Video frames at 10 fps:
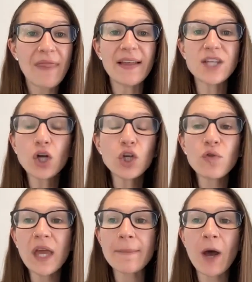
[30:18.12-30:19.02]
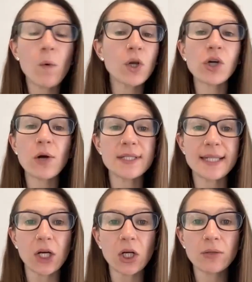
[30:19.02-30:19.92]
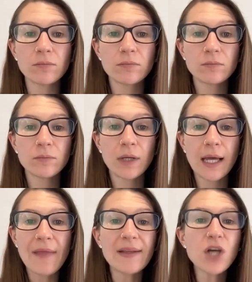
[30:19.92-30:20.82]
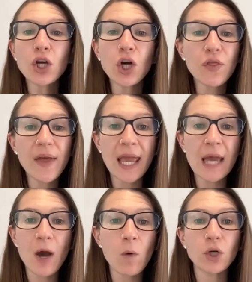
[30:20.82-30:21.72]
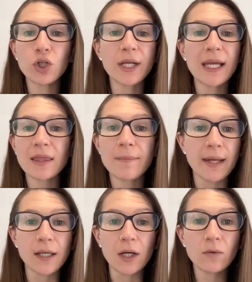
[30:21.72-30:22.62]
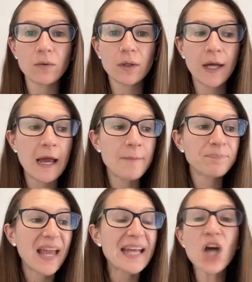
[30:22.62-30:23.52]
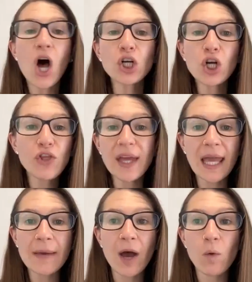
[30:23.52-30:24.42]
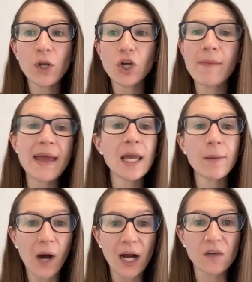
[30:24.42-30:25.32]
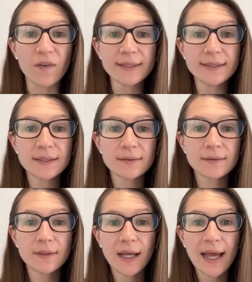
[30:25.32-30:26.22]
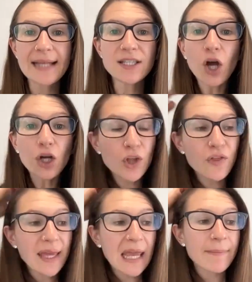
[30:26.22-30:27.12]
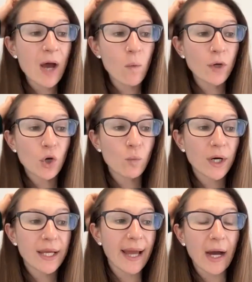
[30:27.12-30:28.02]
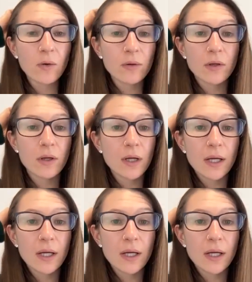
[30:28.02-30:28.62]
That's all you think about when you're out to dinner. That's all you're thinking about when you're looking at the menu. It's all you're thinking about when you're making breakfast. It's all you're thinking about when you're working out.